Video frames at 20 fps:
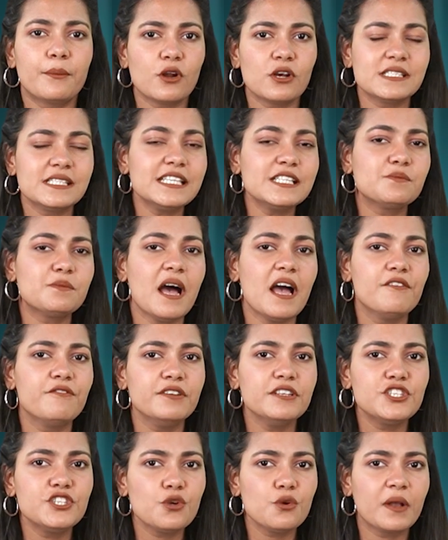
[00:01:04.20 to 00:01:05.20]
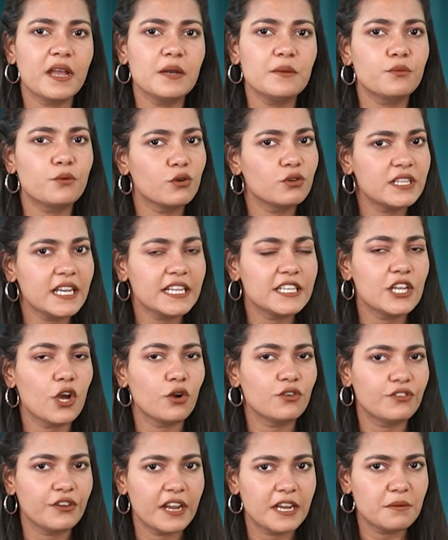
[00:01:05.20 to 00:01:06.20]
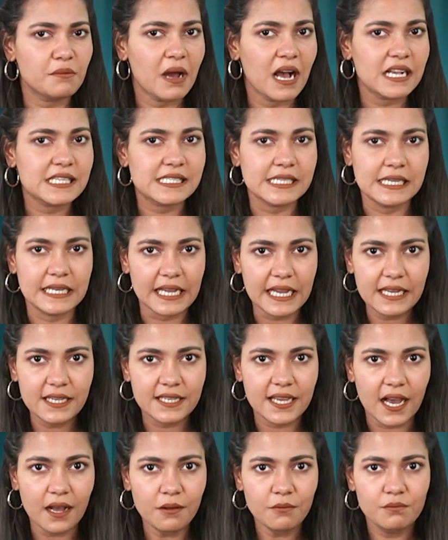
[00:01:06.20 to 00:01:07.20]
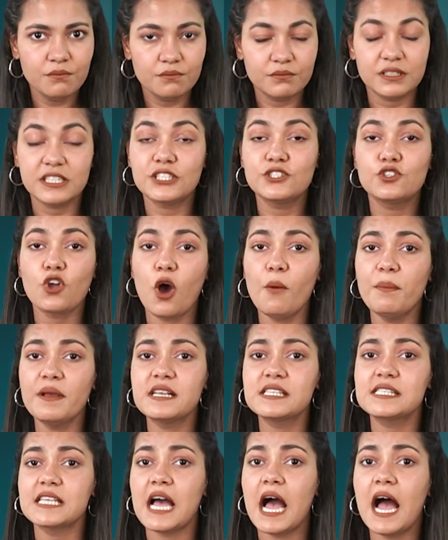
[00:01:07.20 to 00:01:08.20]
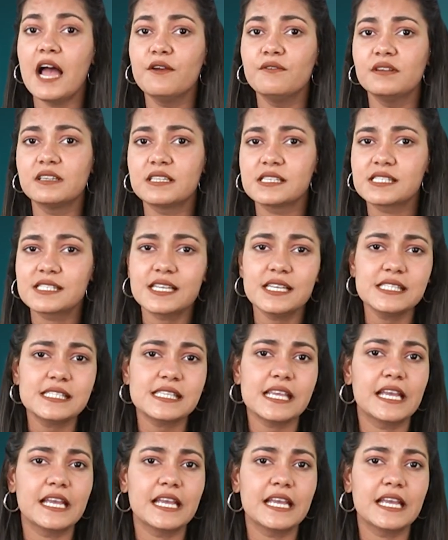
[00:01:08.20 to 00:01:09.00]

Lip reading: process by which you can protect your trademarks in India. The topics I will discuss